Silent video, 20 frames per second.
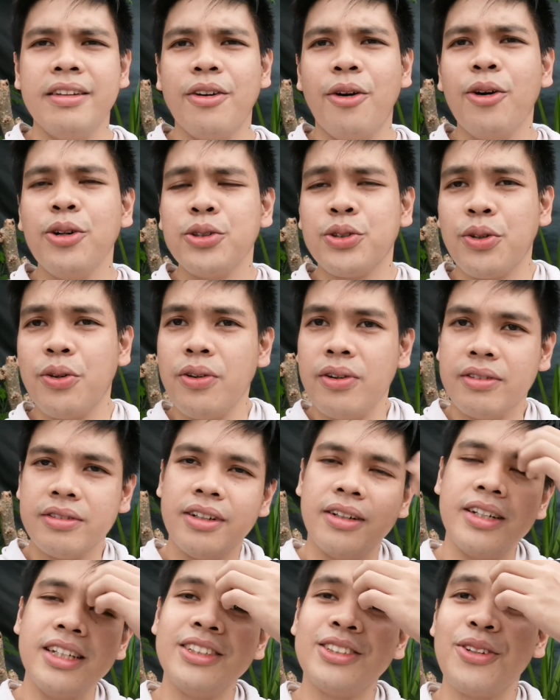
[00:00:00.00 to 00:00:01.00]
also
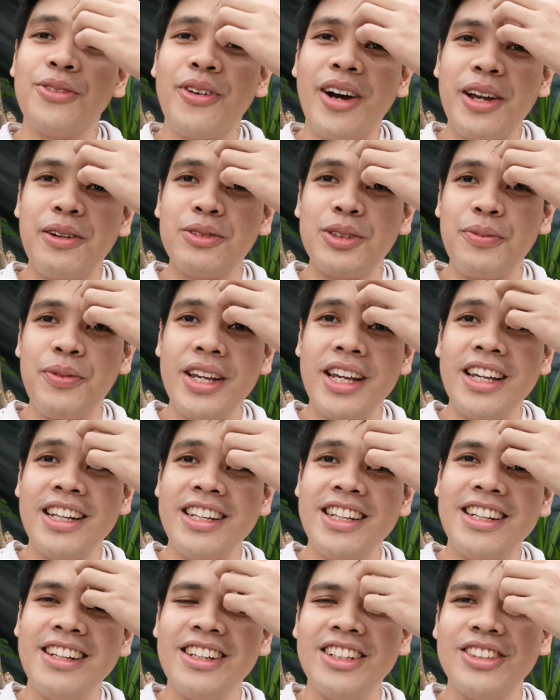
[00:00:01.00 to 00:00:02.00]
the reason why I'm
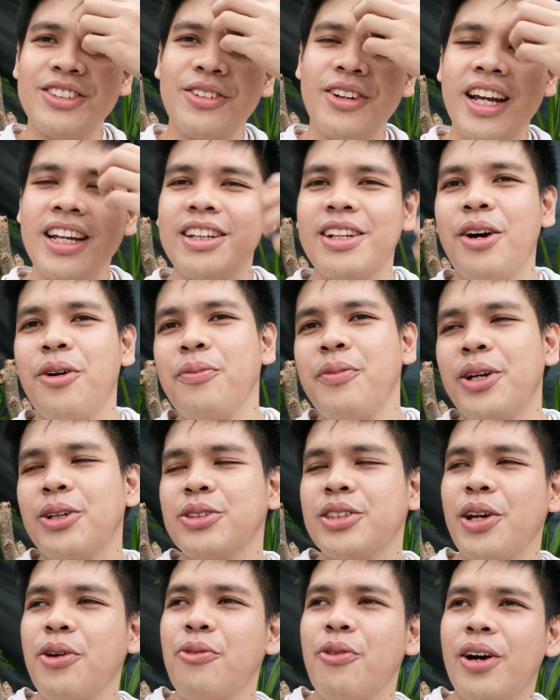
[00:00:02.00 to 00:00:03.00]
speaking English right now
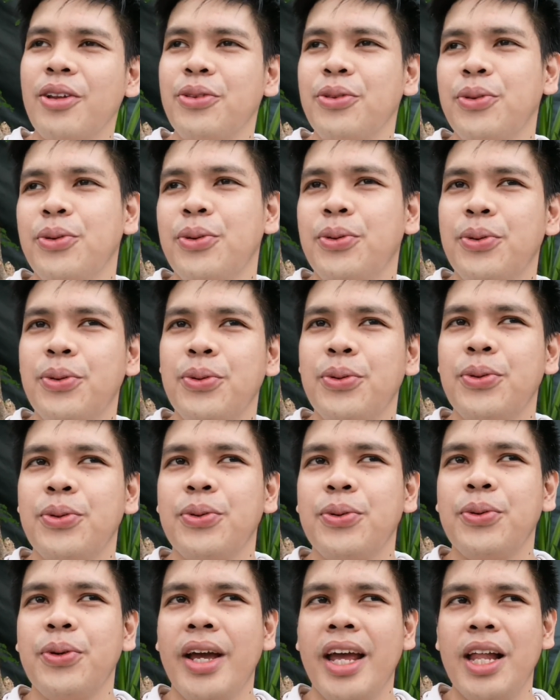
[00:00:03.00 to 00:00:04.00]
because I want
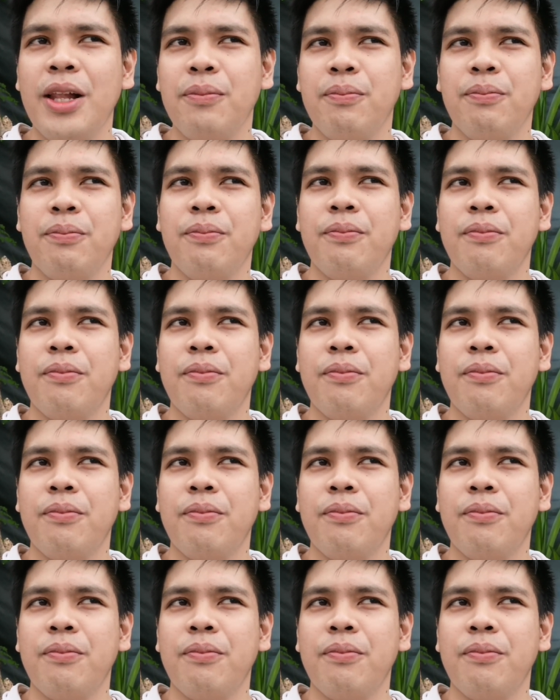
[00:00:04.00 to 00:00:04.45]
to help